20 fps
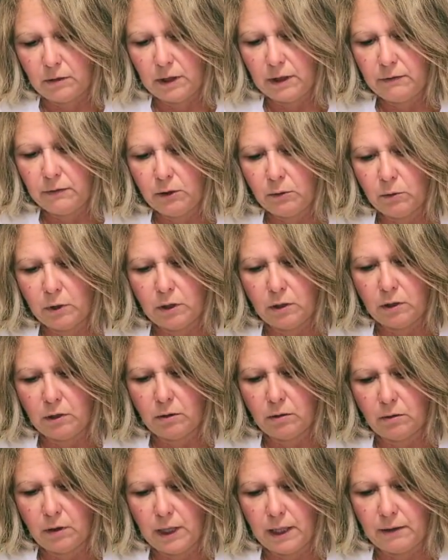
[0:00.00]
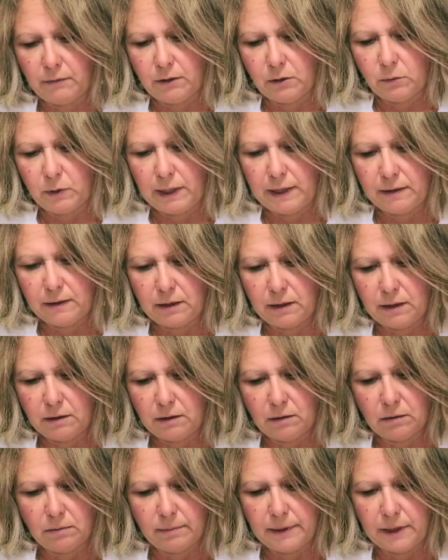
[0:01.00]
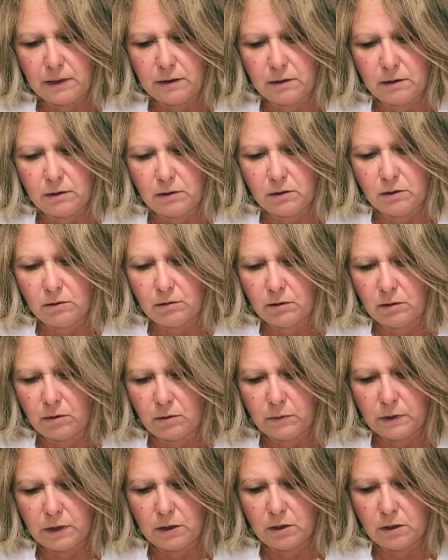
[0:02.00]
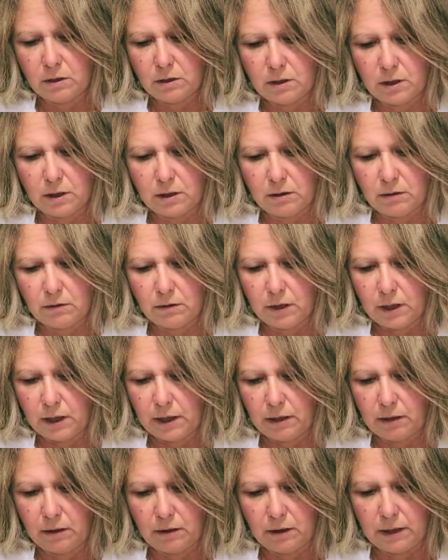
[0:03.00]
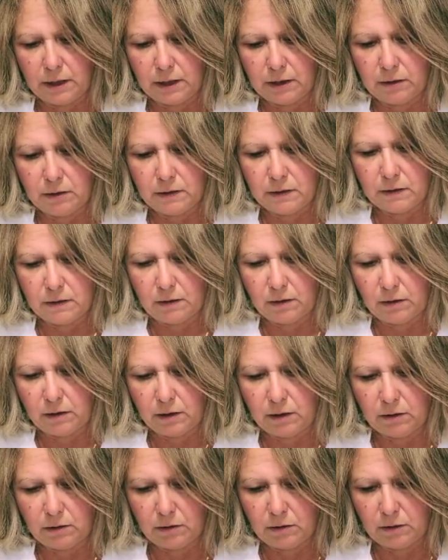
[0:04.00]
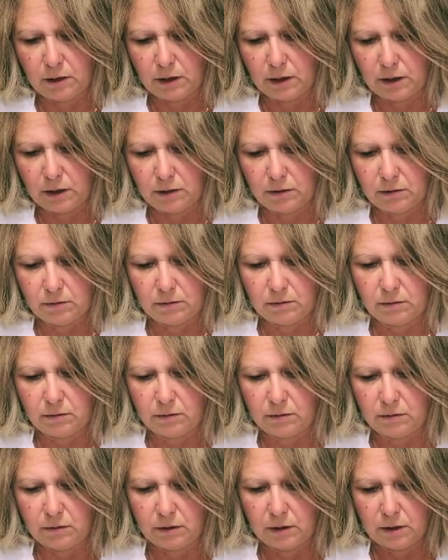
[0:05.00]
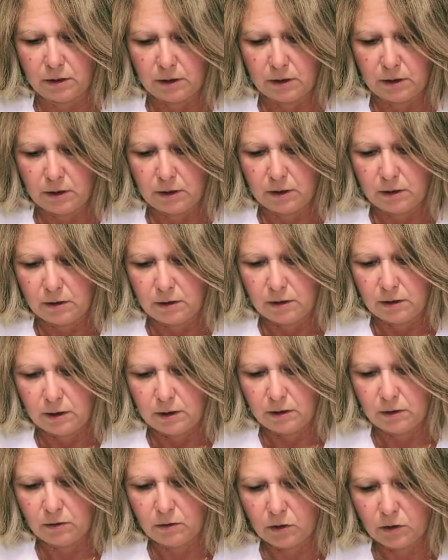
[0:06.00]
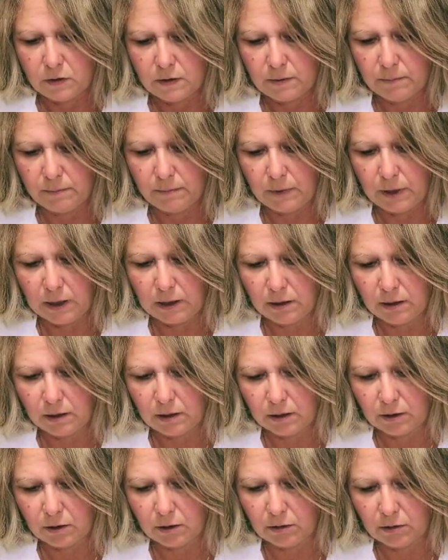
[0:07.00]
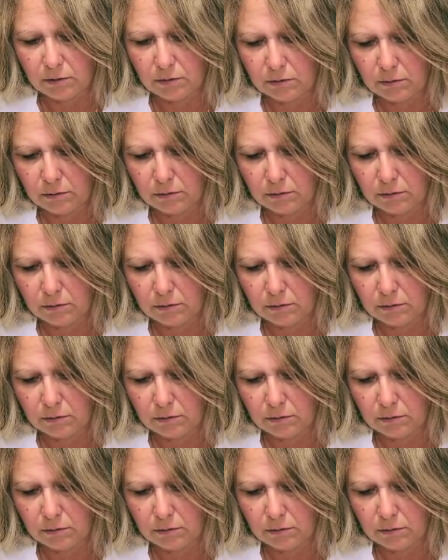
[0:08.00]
If you want, you don't have to waste these little pieces. You can always just stick it right on here. It's not going to hurt it none. It'll just make it thicker.